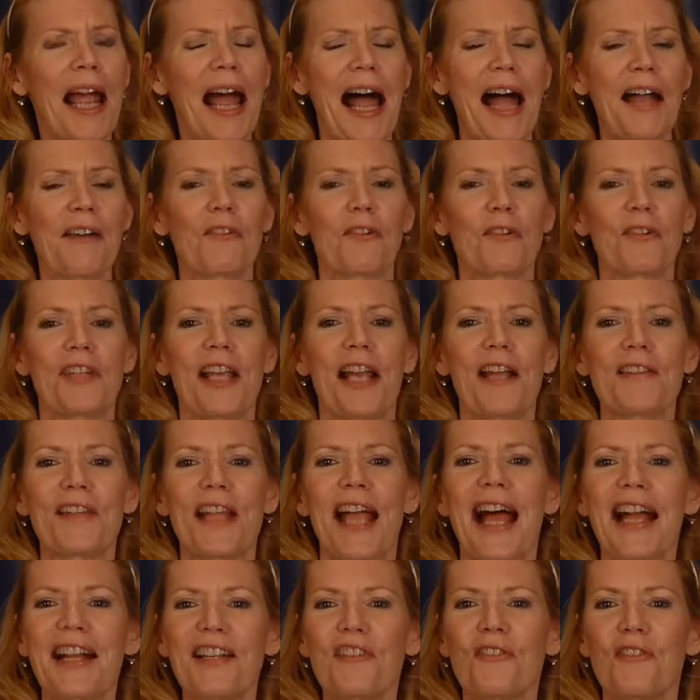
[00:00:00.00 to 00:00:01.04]
Hatcher tells
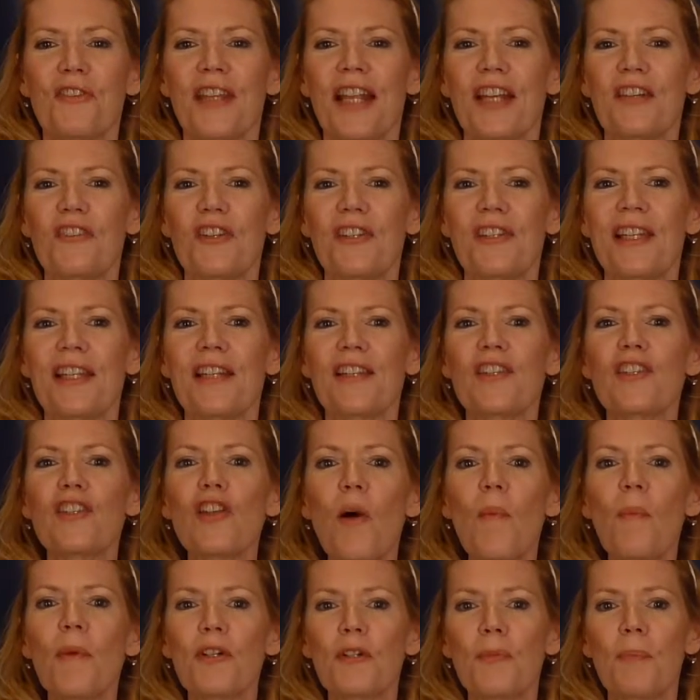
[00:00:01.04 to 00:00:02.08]
Extra that she's in
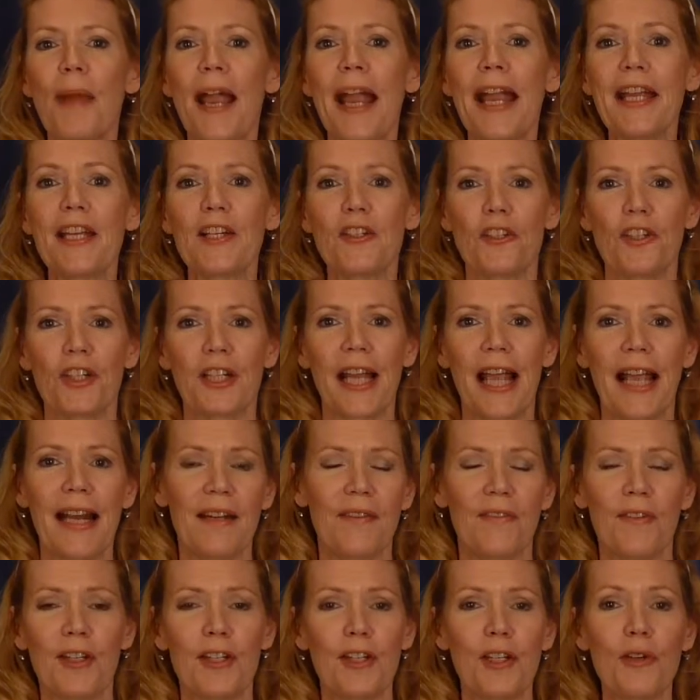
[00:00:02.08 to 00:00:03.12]
so much pain she can't
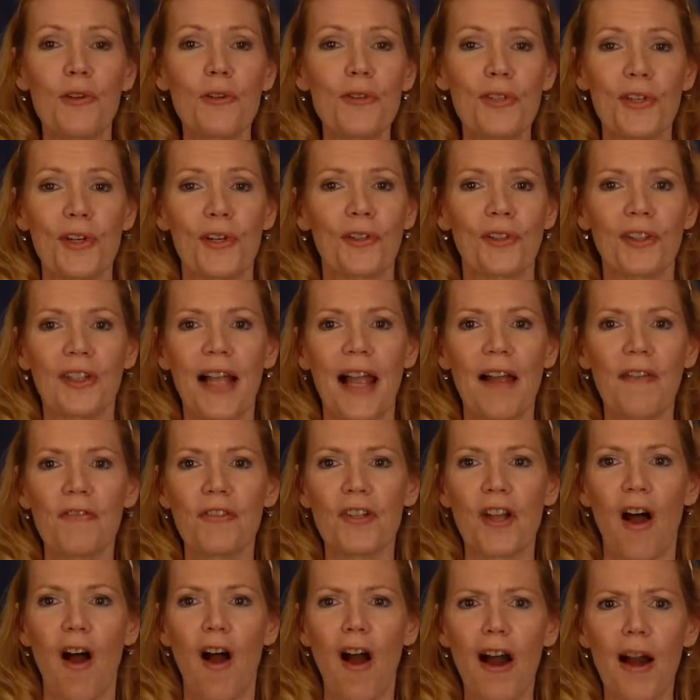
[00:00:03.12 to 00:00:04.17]
even use her
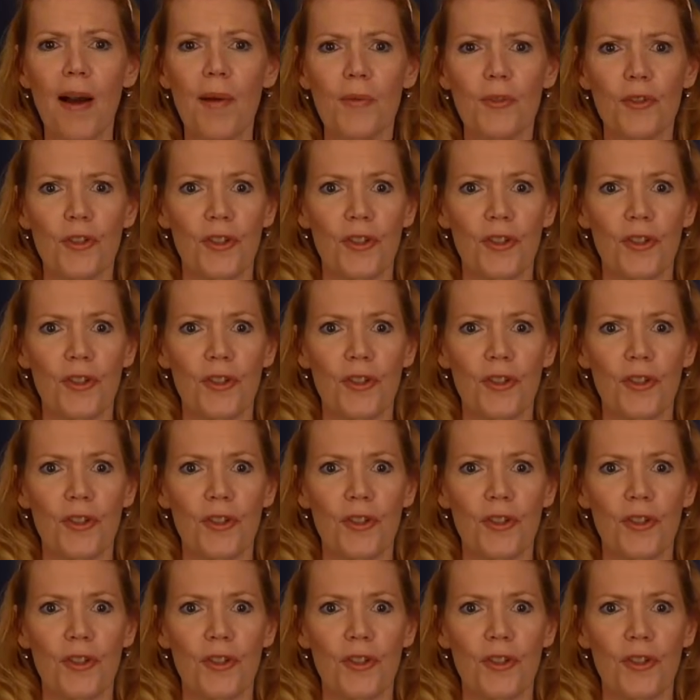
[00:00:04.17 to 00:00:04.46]
left arm.